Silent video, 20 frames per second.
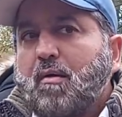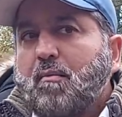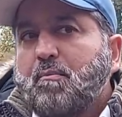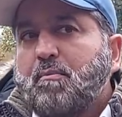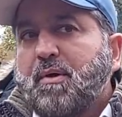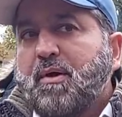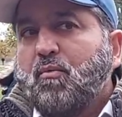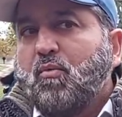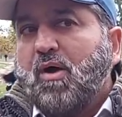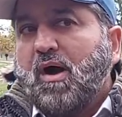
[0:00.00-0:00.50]

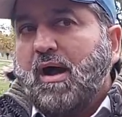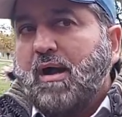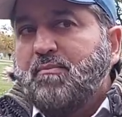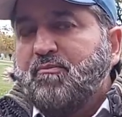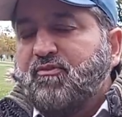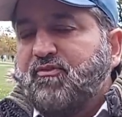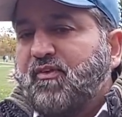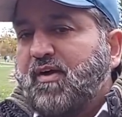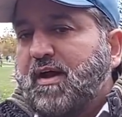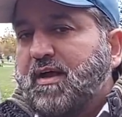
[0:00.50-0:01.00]
But what I'm
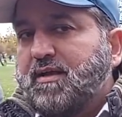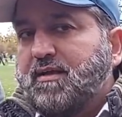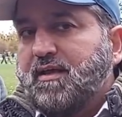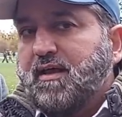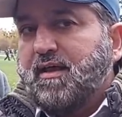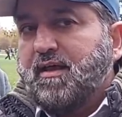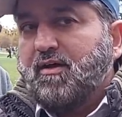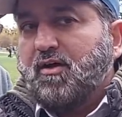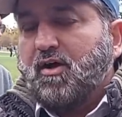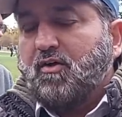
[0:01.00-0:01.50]

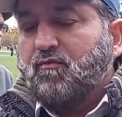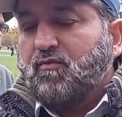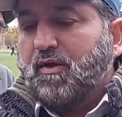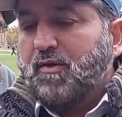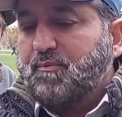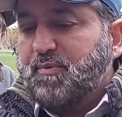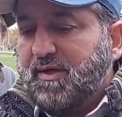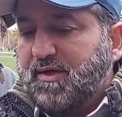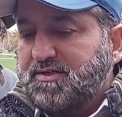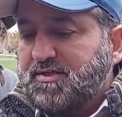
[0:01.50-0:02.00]
finding
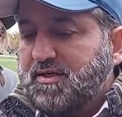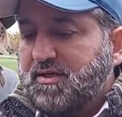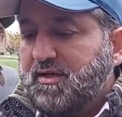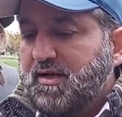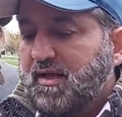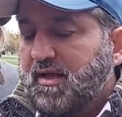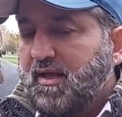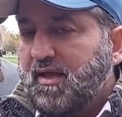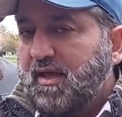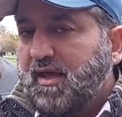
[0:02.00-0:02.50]

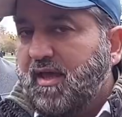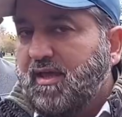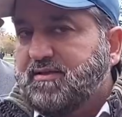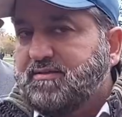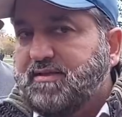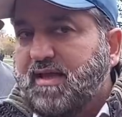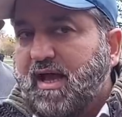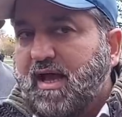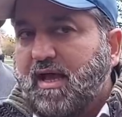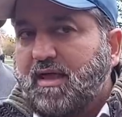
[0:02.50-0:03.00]
repeatedly
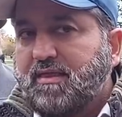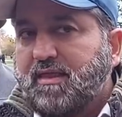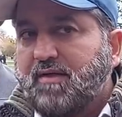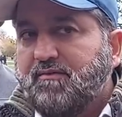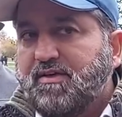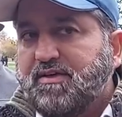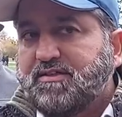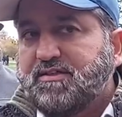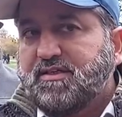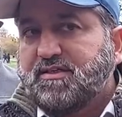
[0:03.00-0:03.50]
is that
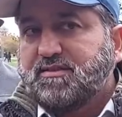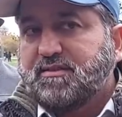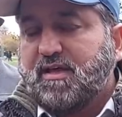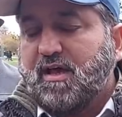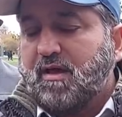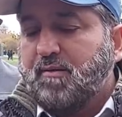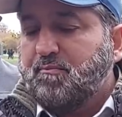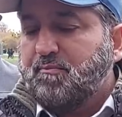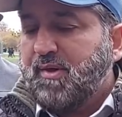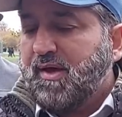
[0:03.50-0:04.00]
there is this
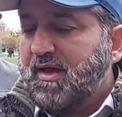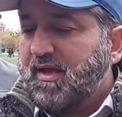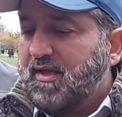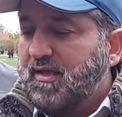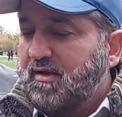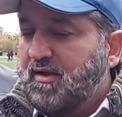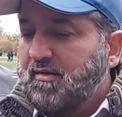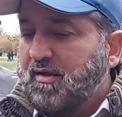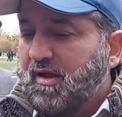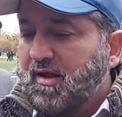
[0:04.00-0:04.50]

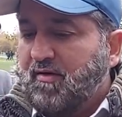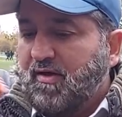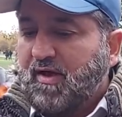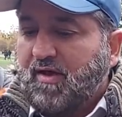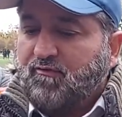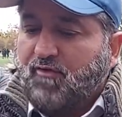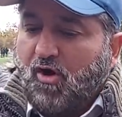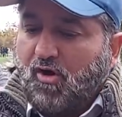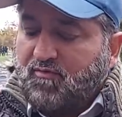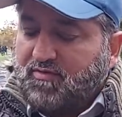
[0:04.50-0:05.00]
campaign
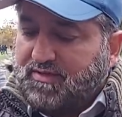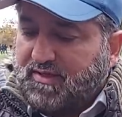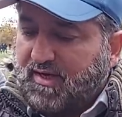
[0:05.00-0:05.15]
over the